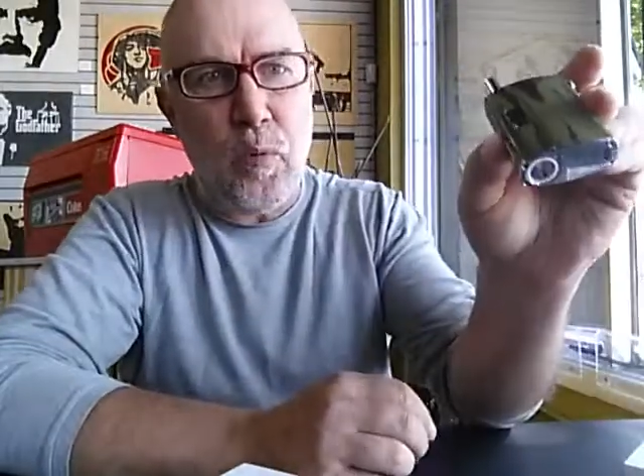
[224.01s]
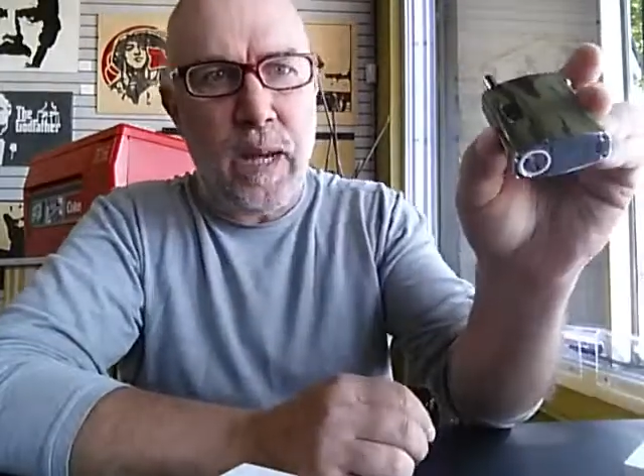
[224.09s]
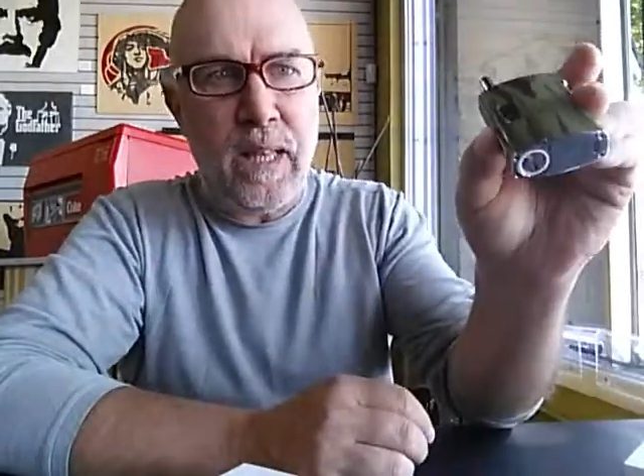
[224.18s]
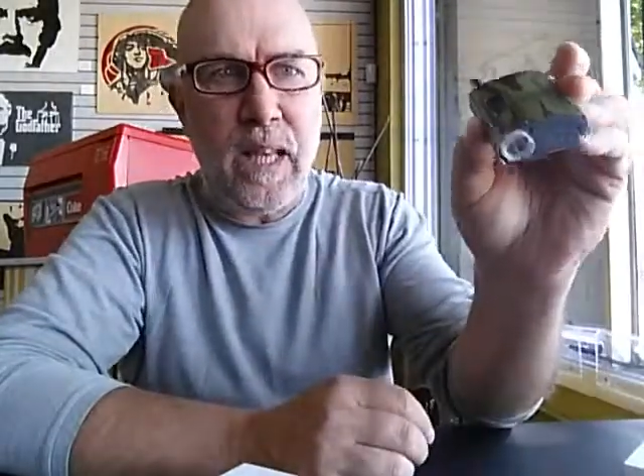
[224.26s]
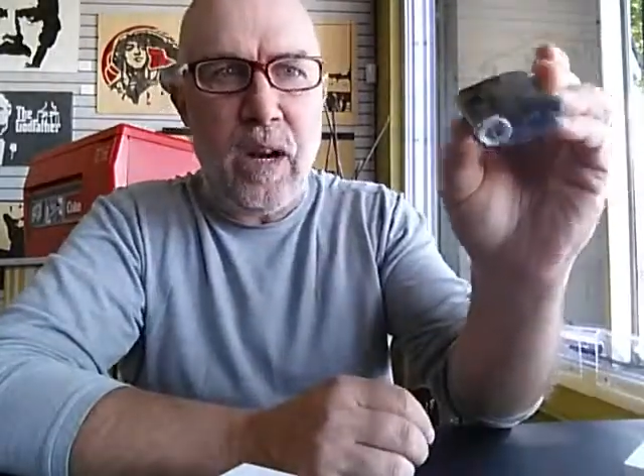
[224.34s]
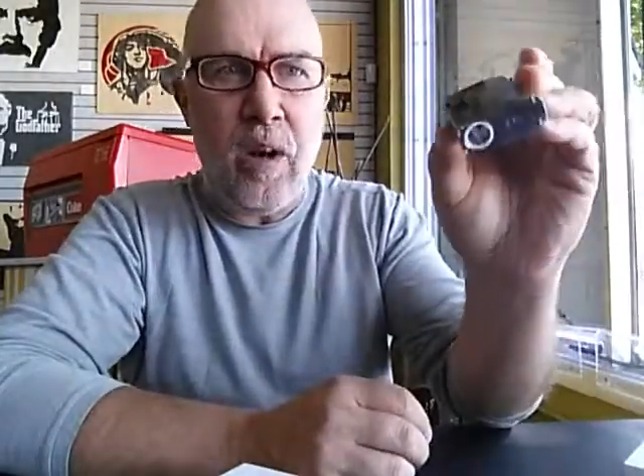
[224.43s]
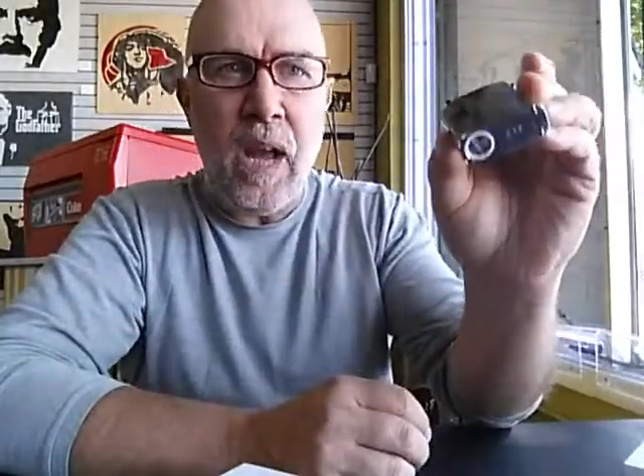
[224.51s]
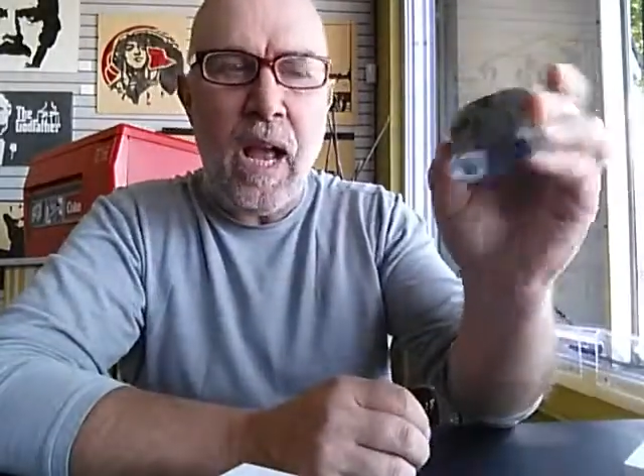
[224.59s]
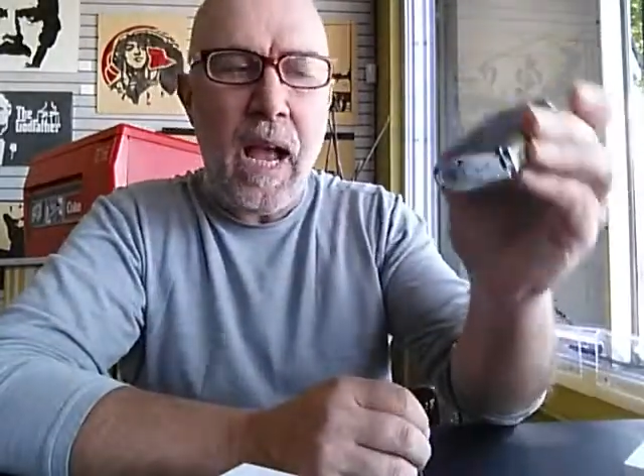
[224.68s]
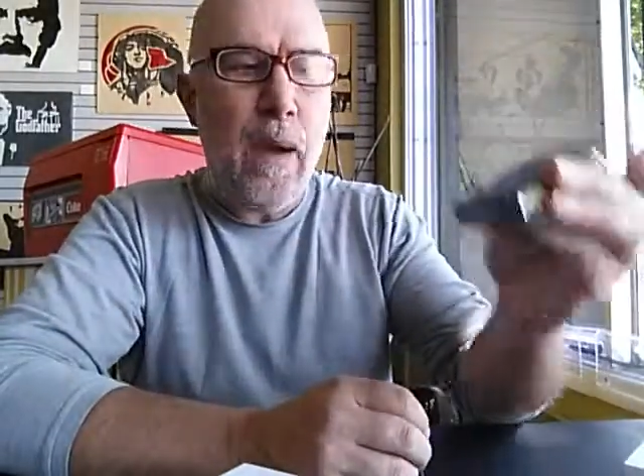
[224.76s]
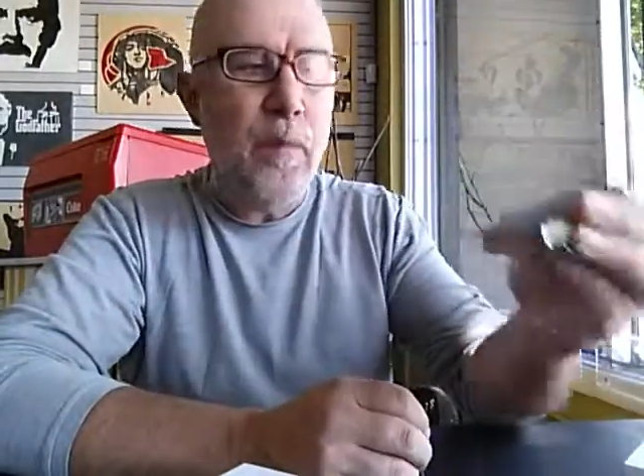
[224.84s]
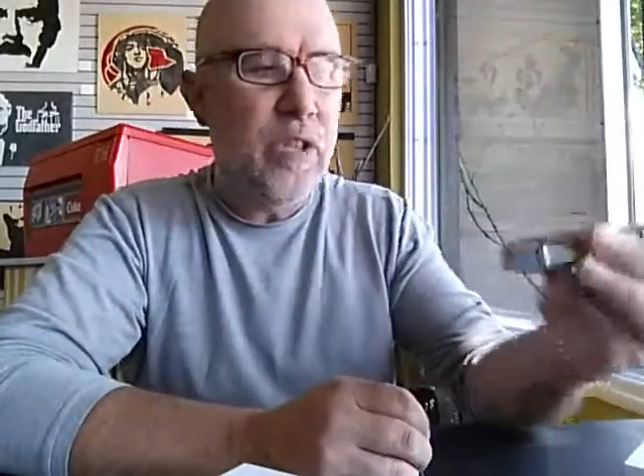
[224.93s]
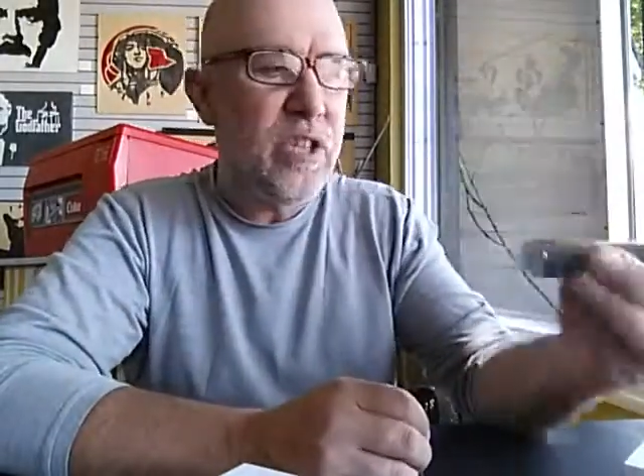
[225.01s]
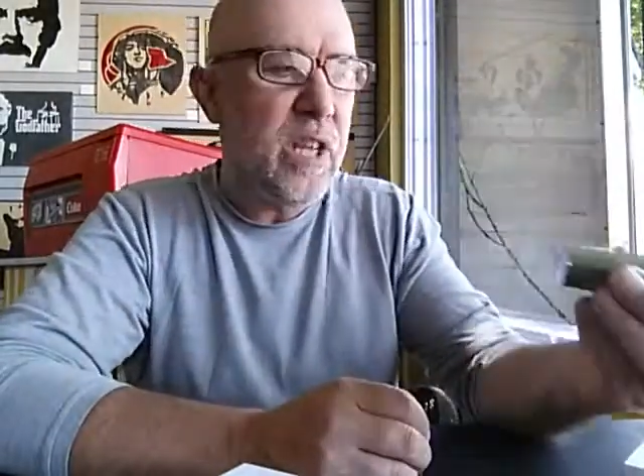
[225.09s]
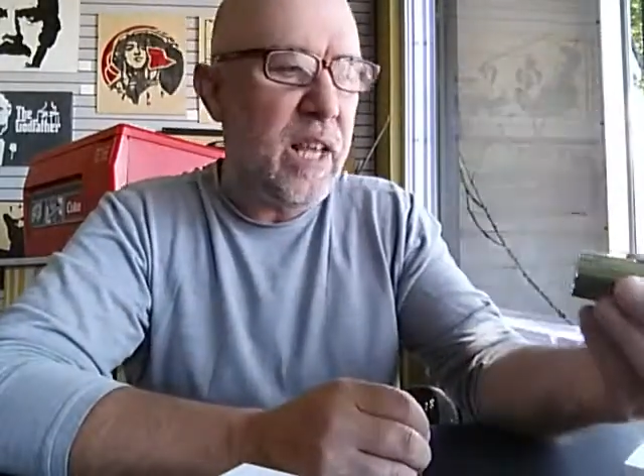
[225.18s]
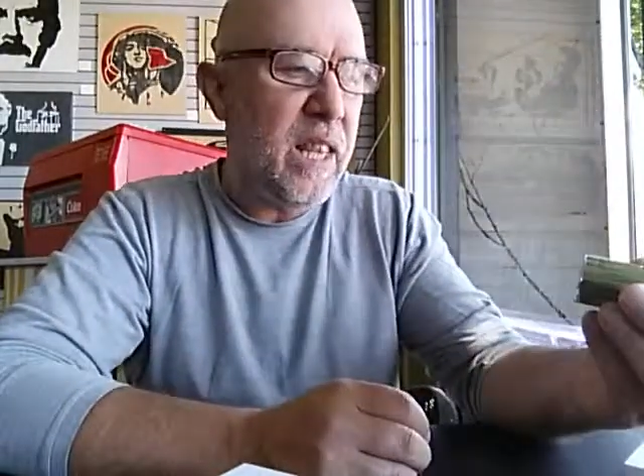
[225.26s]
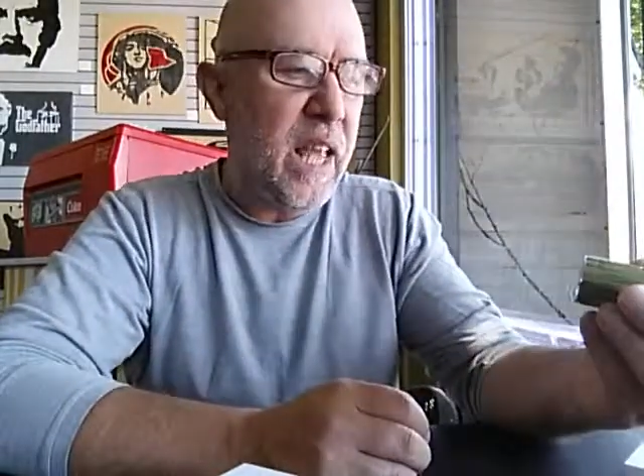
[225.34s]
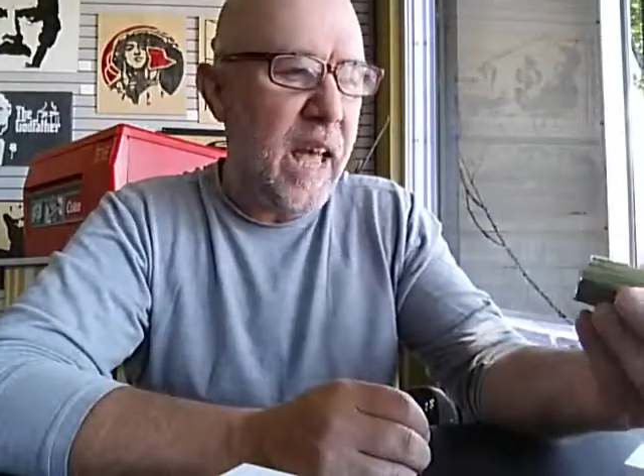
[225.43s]
right there. I would
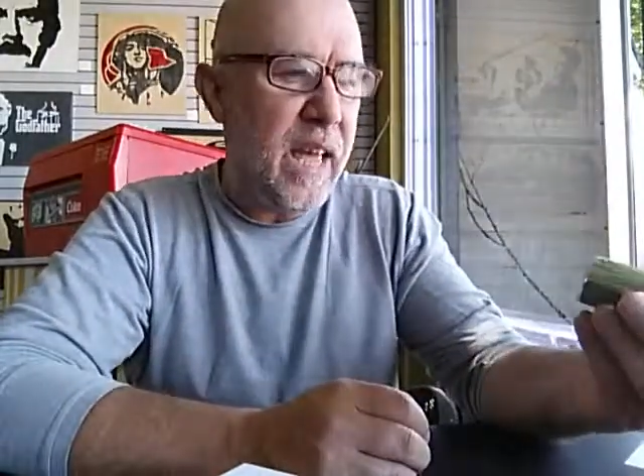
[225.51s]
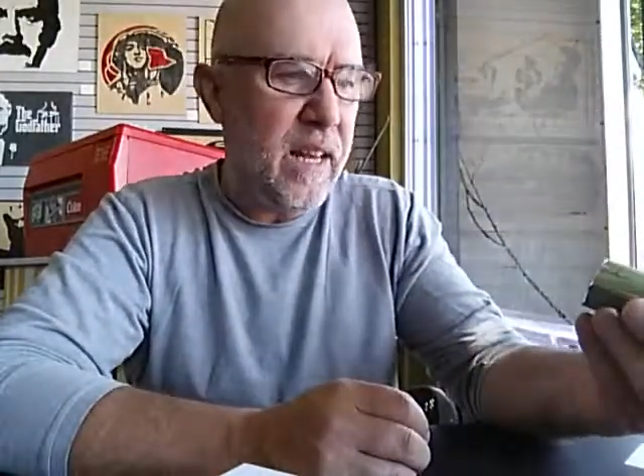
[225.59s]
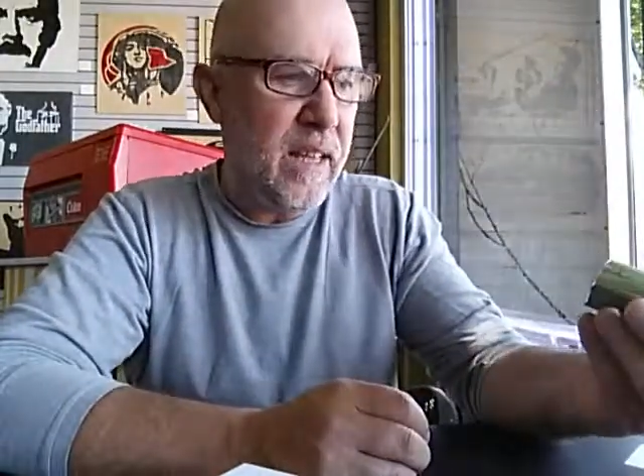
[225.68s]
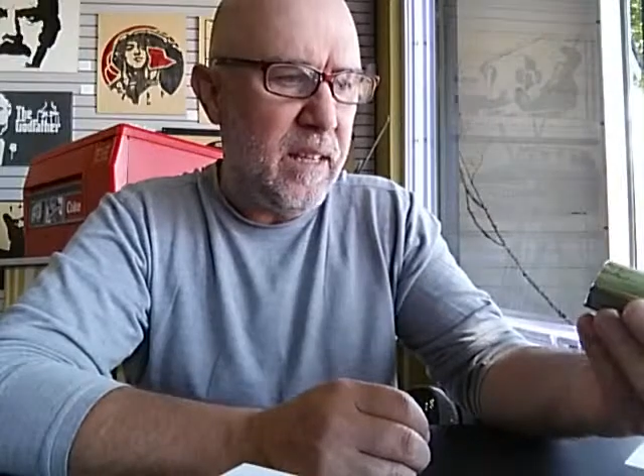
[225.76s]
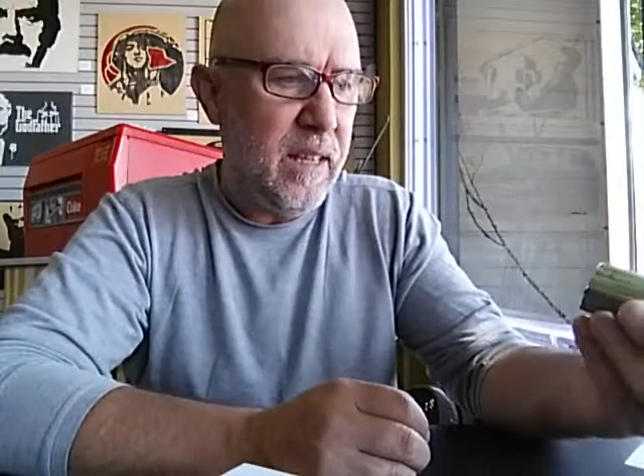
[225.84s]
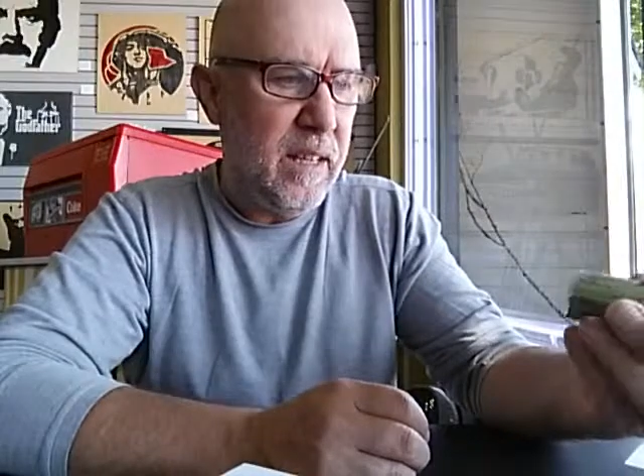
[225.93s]
say that